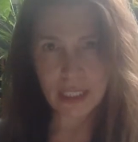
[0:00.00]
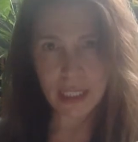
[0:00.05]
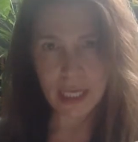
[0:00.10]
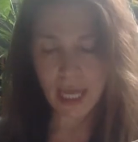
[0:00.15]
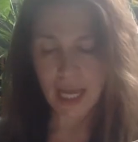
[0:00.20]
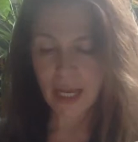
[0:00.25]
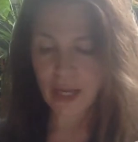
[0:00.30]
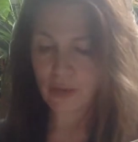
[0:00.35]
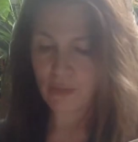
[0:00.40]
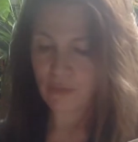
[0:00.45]

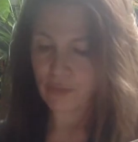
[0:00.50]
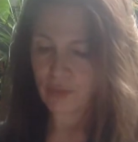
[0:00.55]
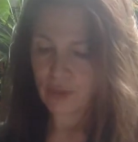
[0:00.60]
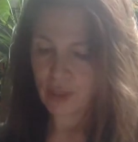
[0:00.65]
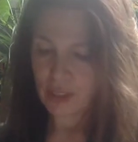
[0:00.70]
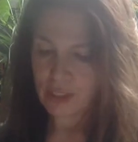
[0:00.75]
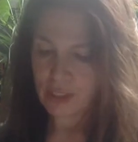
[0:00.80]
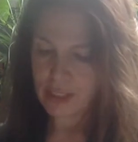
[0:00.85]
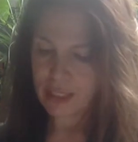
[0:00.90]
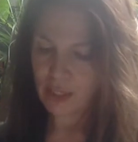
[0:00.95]
life,"
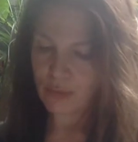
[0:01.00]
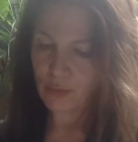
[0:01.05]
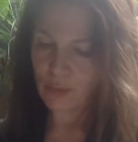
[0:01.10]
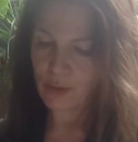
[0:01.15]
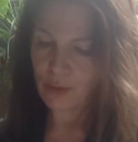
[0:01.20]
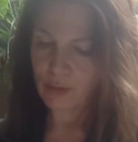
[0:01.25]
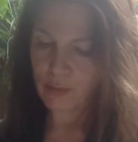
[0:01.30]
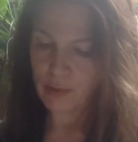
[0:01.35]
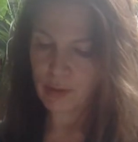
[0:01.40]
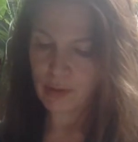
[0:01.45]
said
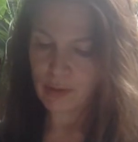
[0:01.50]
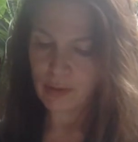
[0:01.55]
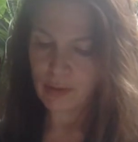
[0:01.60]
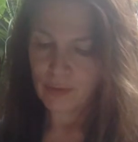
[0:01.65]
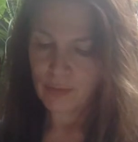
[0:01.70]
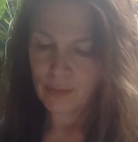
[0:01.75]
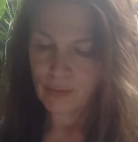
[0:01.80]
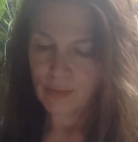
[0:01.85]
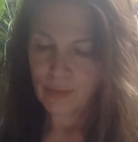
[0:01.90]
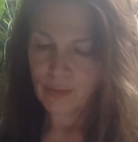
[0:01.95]
Wilbur.
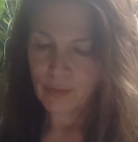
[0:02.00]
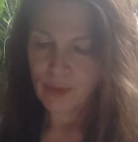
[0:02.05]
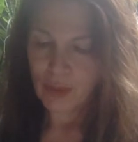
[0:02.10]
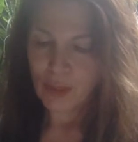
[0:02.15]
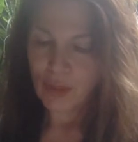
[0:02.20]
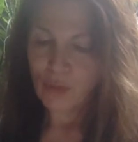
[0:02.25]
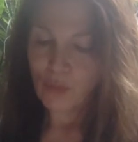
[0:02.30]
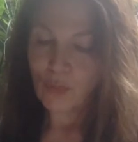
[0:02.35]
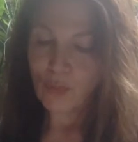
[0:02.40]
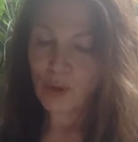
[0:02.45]

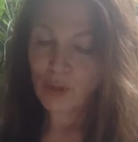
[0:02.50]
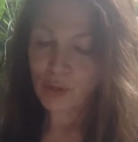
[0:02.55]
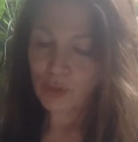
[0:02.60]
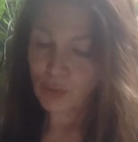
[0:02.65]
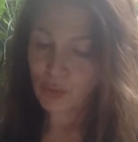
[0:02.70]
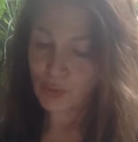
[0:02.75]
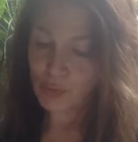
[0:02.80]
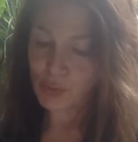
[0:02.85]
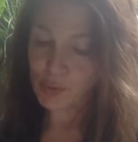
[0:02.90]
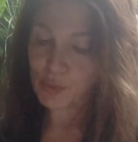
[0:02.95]
Well, the
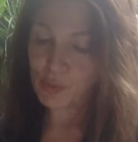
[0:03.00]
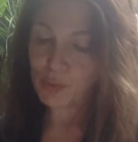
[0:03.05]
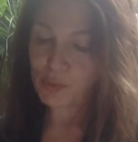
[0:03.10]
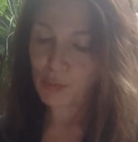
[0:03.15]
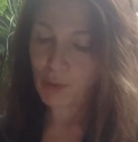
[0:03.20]
goose was